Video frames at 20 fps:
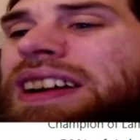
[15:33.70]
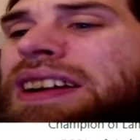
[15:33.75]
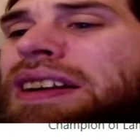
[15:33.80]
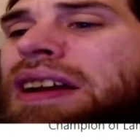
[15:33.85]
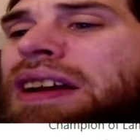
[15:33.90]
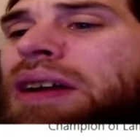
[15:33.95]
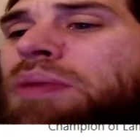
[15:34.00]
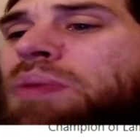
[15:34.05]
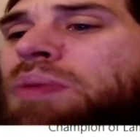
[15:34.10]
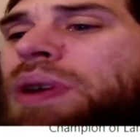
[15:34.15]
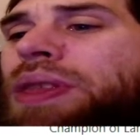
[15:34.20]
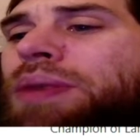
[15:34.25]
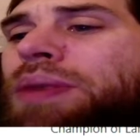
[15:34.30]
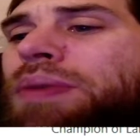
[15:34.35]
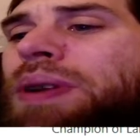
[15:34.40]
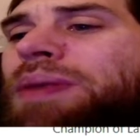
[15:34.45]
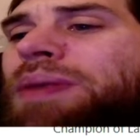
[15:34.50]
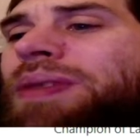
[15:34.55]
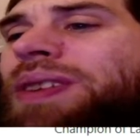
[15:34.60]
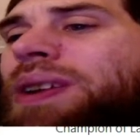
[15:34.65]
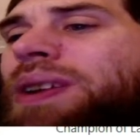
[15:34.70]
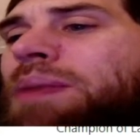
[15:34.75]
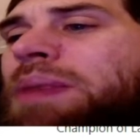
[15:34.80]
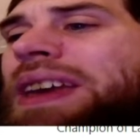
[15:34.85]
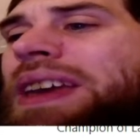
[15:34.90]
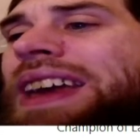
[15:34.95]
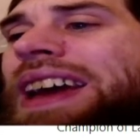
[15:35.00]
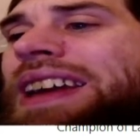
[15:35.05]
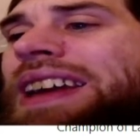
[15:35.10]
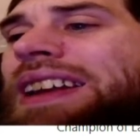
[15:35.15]
I don't know whether we want to
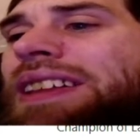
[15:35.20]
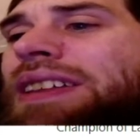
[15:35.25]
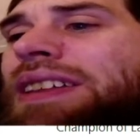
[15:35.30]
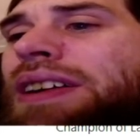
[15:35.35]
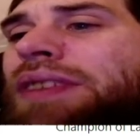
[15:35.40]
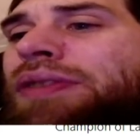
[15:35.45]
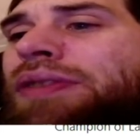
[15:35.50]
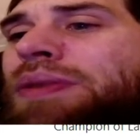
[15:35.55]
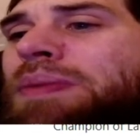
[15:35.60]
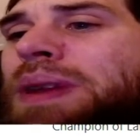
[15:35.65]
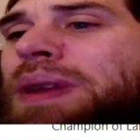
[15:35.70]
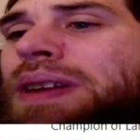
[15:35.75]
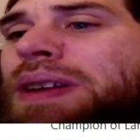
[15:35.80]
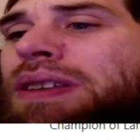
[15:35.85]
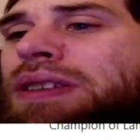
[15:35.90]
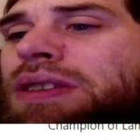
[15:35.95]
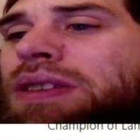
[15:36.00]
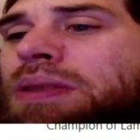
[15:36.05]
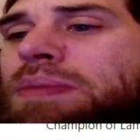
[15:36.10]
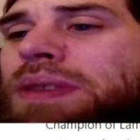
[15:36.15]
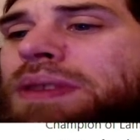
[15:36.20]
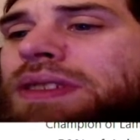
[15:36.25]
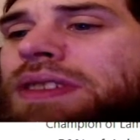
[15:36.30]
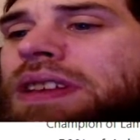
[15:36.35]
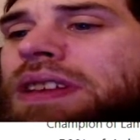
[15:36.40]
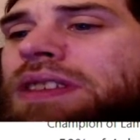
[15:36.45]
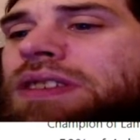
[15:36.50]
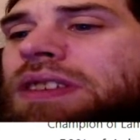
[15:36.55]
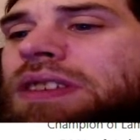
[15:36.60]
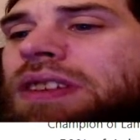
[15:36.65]
be gaining life from our
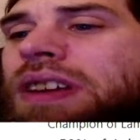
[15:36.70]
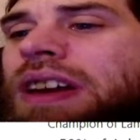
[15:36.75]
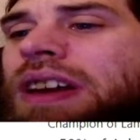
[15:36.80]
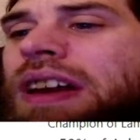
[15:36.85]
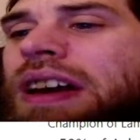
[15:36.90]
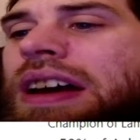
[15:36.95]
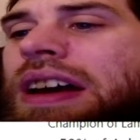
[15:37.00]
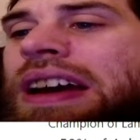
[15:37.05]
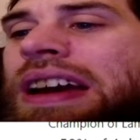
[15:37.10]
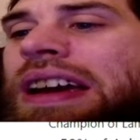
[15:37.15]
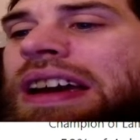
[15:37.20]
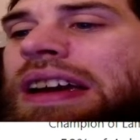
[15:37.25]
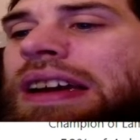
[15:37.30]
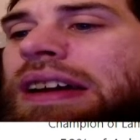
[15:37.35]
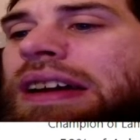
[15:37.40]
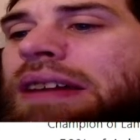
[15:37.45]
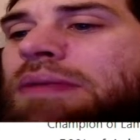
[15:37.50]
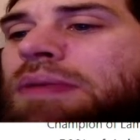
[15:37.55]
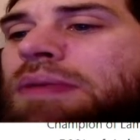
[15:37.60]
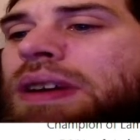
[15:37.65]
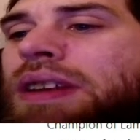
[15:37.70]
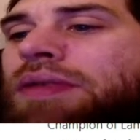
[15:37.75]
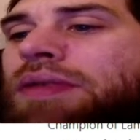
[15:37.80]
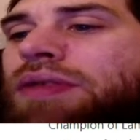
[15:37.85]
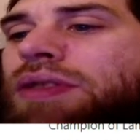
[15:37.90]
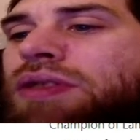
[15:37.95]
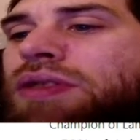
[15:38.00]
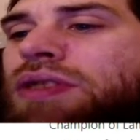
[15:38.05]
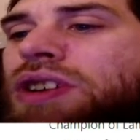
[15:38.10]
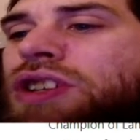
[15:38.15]
humans. That's okay.
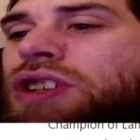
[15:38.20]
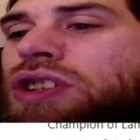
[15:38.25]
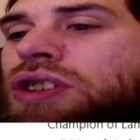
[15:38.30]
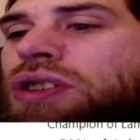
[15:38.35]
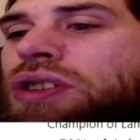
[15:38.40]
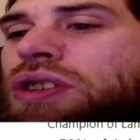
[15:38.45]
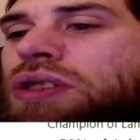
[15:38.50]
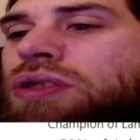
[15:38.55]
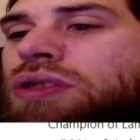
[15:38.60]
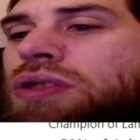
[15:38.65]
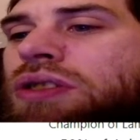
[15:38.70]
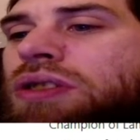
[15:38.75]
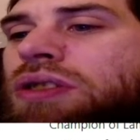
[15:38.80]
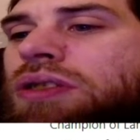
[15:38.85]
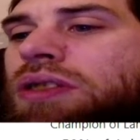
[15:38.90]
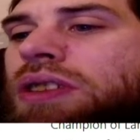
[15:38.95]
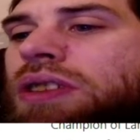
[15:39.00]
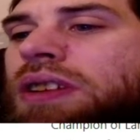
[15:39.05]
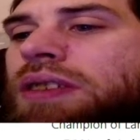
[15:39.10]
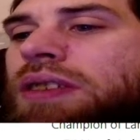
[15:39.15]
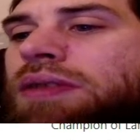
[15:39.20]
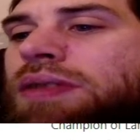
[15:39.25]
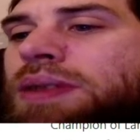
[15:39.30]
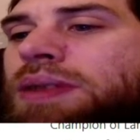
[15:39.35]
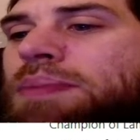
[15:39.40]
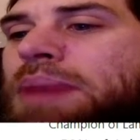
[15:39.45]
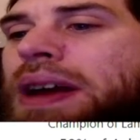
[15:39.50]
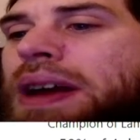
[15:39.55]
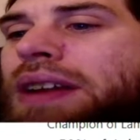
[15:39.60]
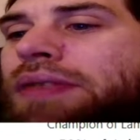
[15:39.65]
Whenever a creature you control
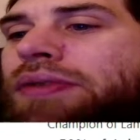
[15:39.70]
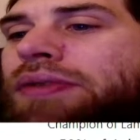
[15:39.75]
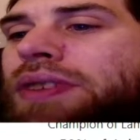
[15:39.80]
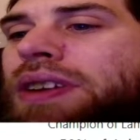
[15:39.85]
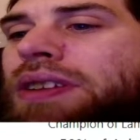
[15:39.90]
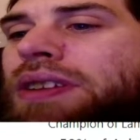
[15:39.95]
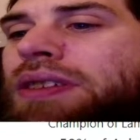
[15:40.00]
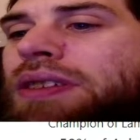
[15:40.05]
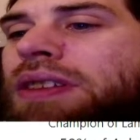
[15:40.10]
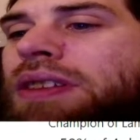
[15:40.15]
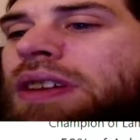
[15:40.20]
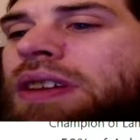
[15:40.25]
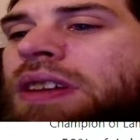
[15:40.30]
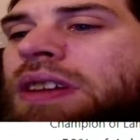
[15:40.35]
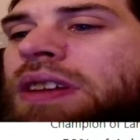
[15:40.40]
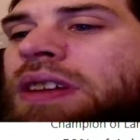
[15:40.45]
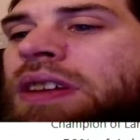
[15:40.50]
leaves the battlefield,